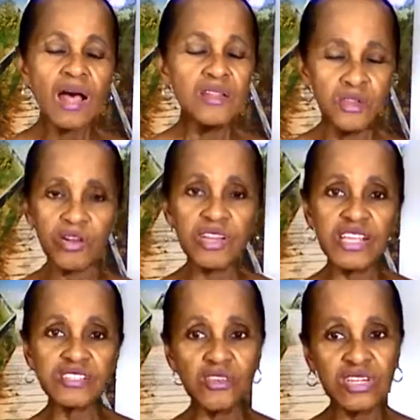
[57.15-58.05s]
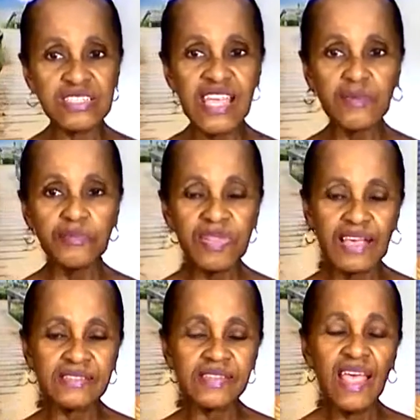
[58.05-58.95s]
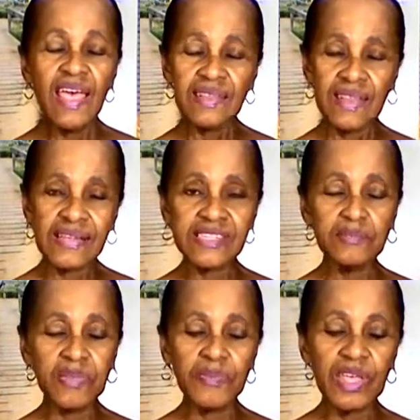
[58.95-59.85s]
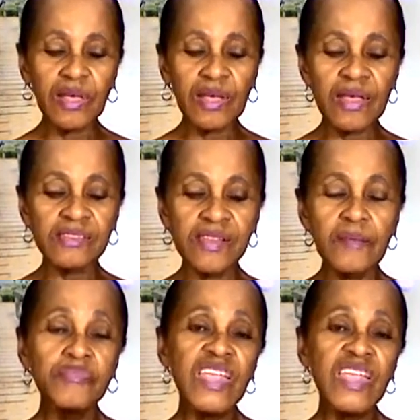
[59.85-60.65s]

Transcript: Learning is going to take place, and that's simply because